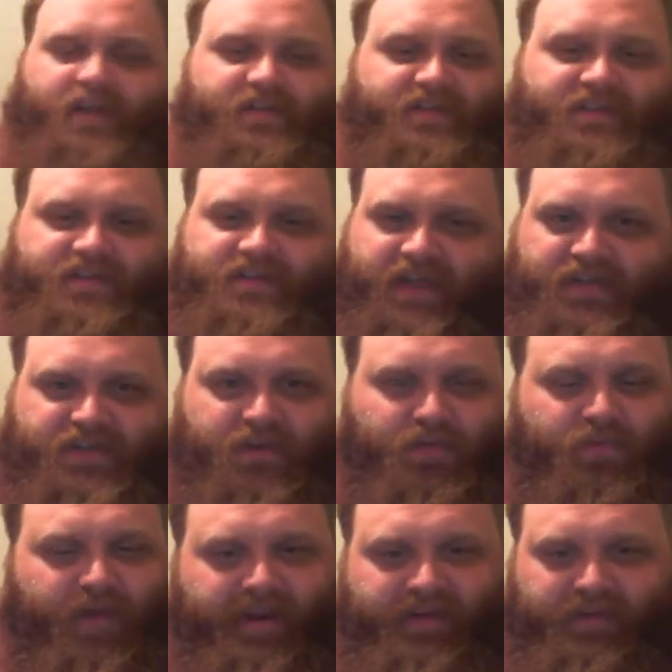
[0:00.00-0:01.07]
such a
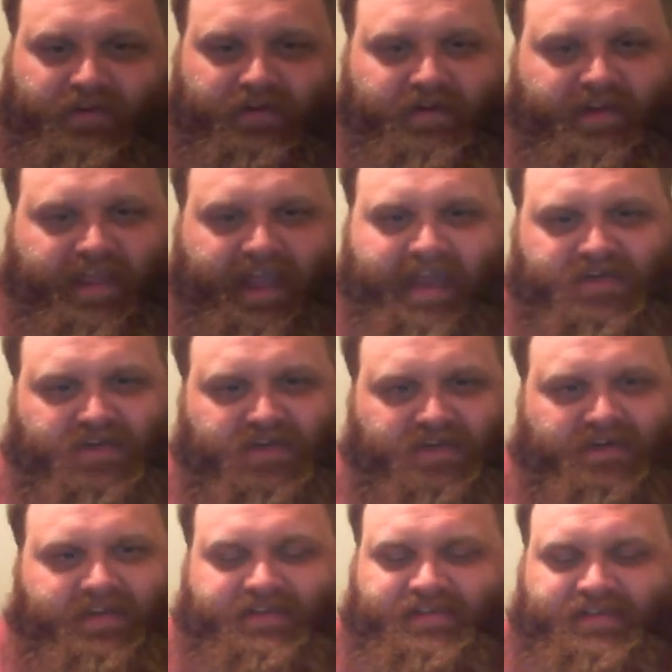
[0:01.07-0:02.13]
regular occasion.
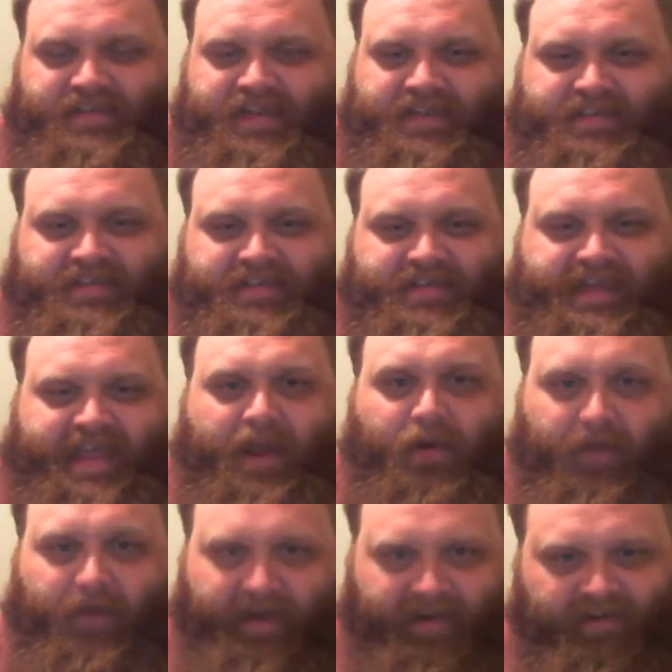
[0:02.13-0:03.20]
It's
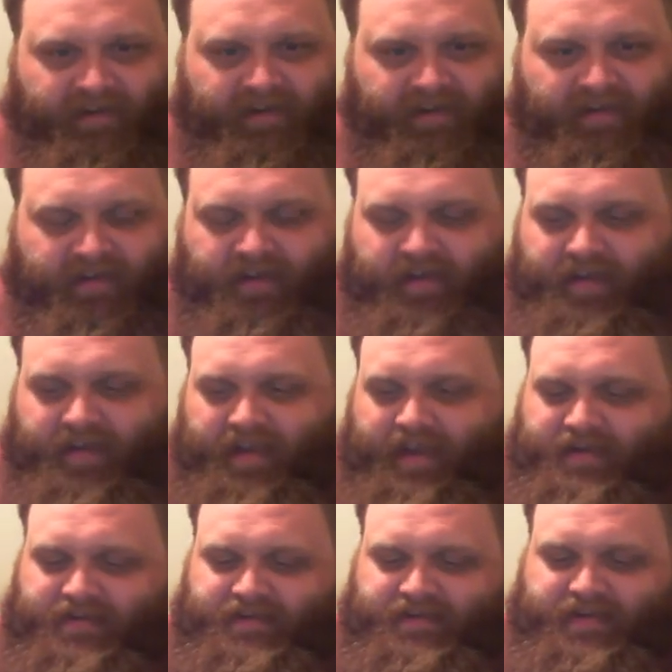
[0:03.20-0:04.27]
scary.
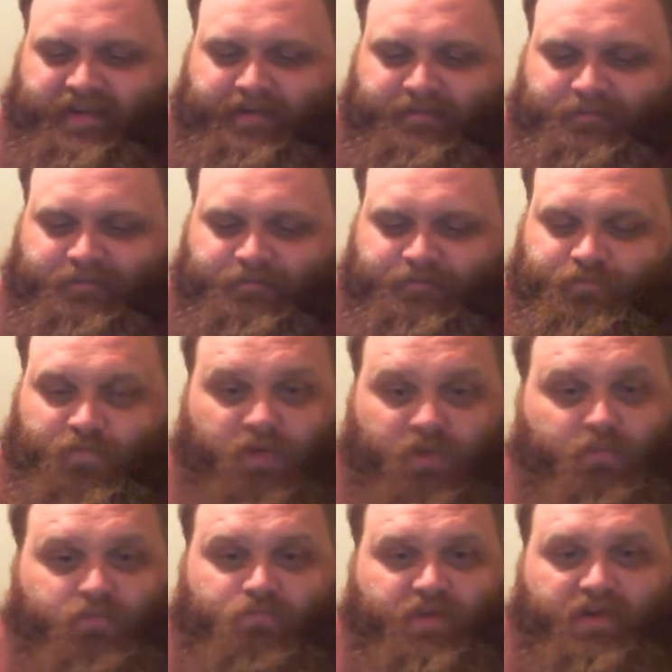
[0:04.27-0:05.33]
And,
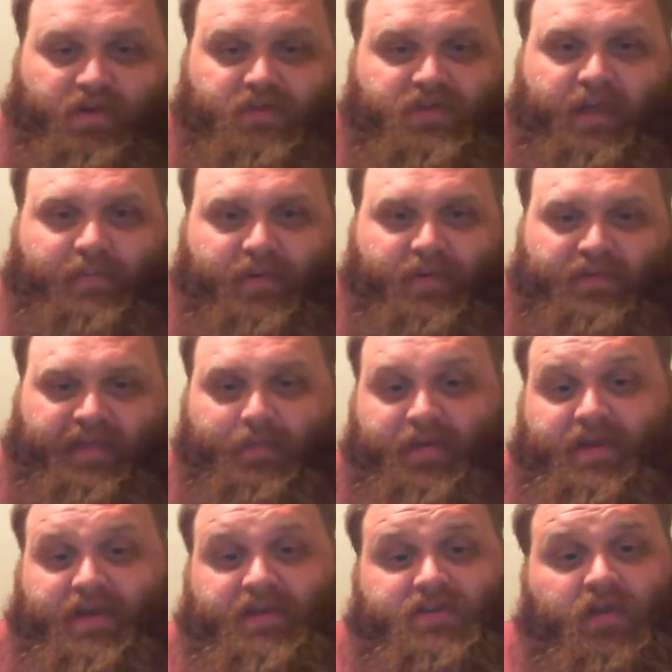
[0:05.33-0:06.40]
no, we don't talk about that,
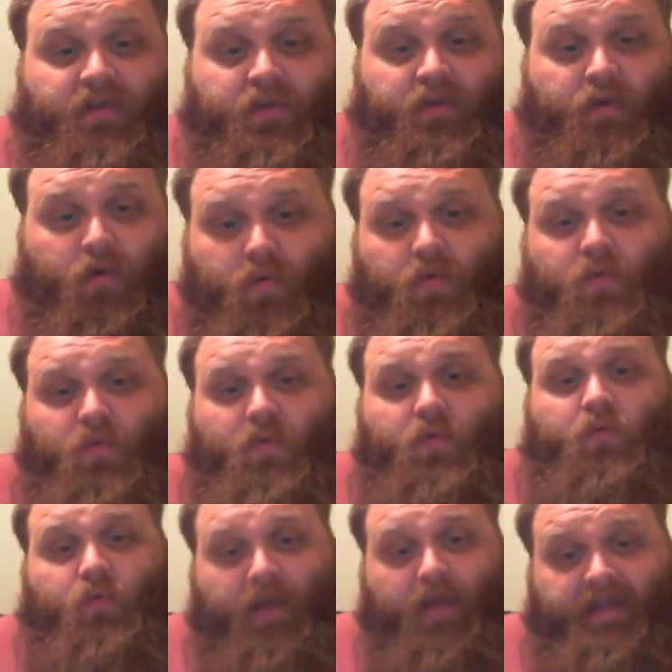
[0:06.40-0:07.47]
because who
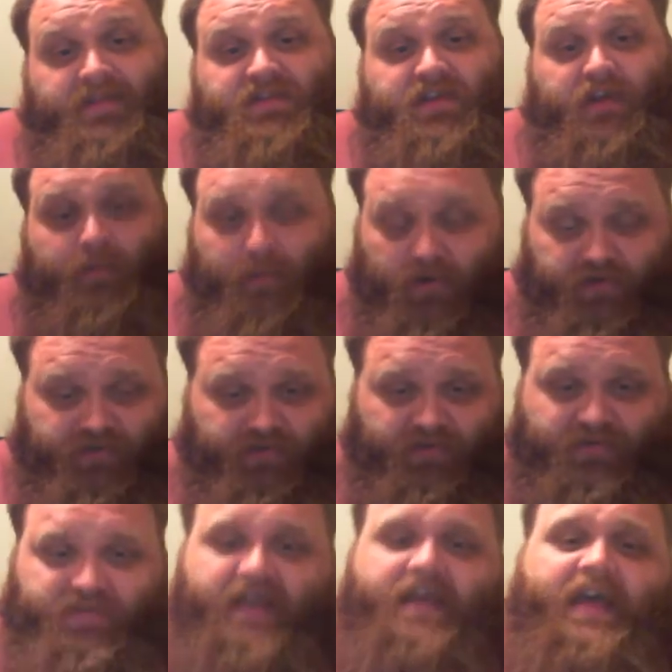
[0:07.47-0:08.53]
runs the
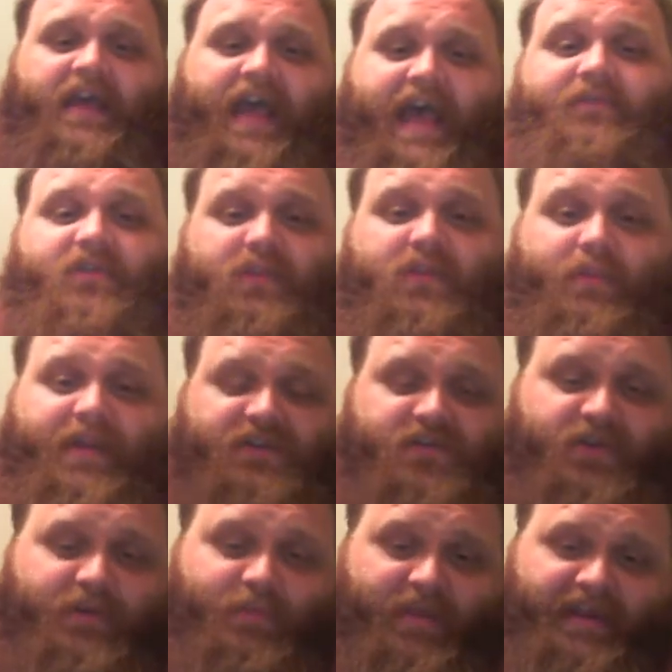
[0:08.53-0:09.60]
commercials after the
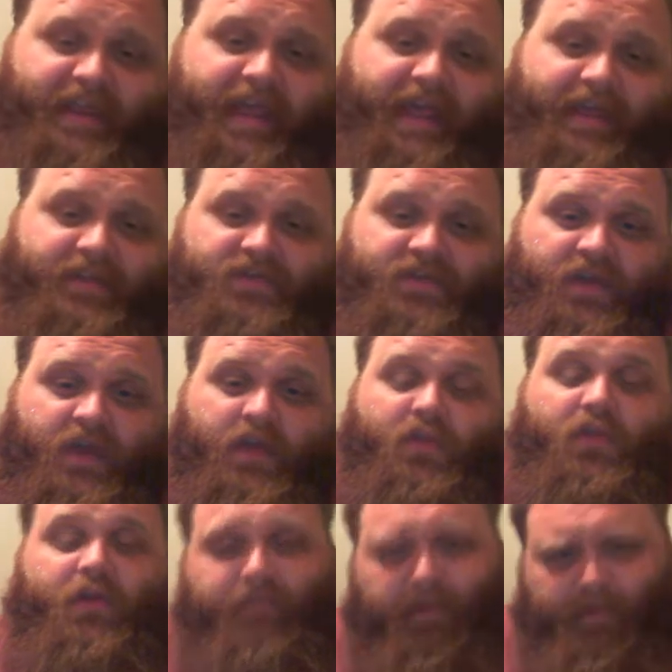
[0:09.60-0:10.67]
mainstream media ads?
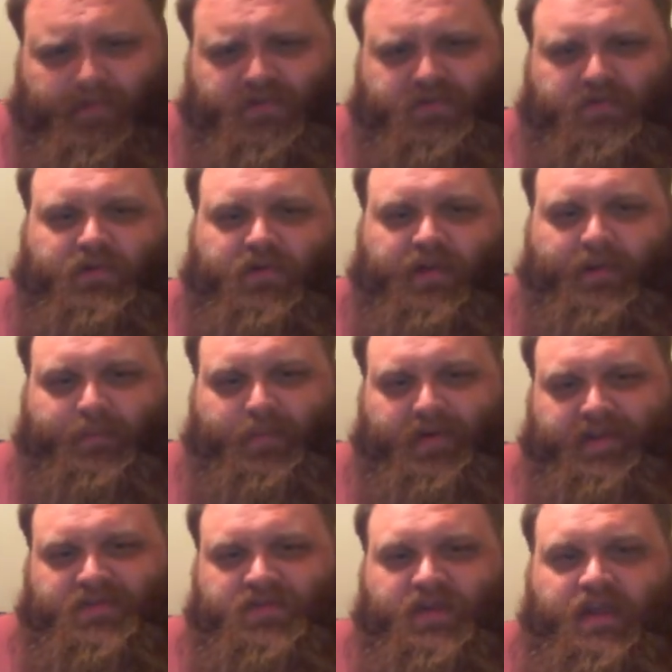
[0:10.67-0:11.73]
The pharmaceutical
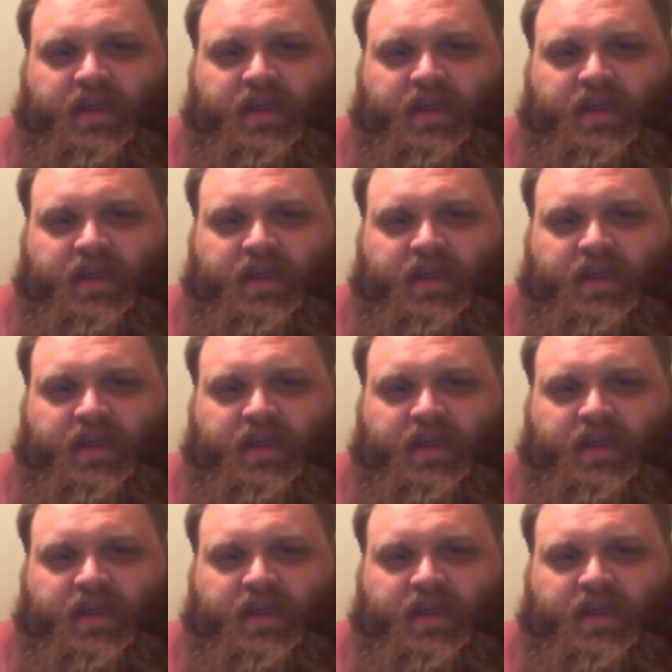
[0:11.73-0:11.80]
companies.